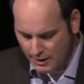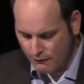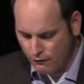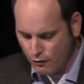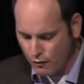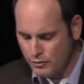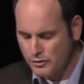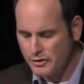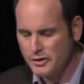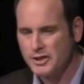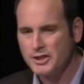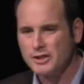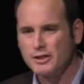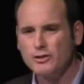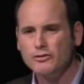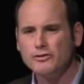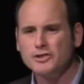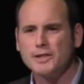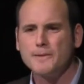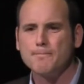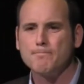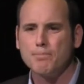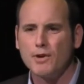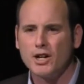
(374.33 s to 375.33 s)
for it
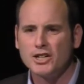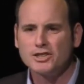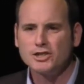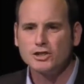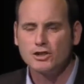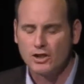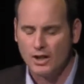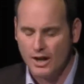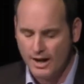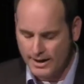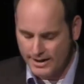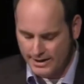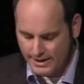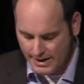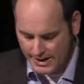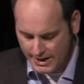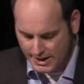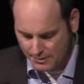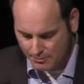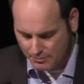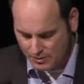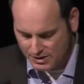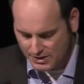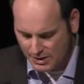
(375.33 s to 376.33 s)
includes a bunch of line
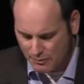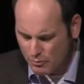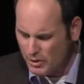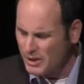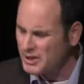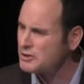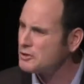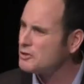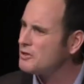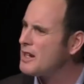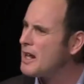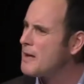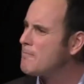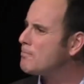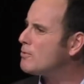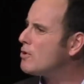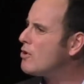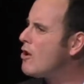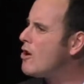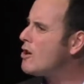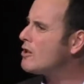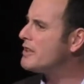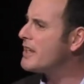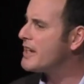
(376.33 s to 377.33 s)
items that really do not
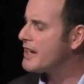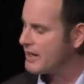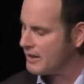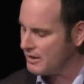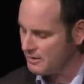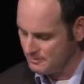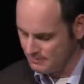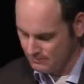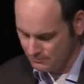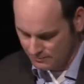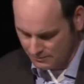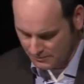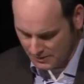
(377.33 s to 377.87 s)
belong there.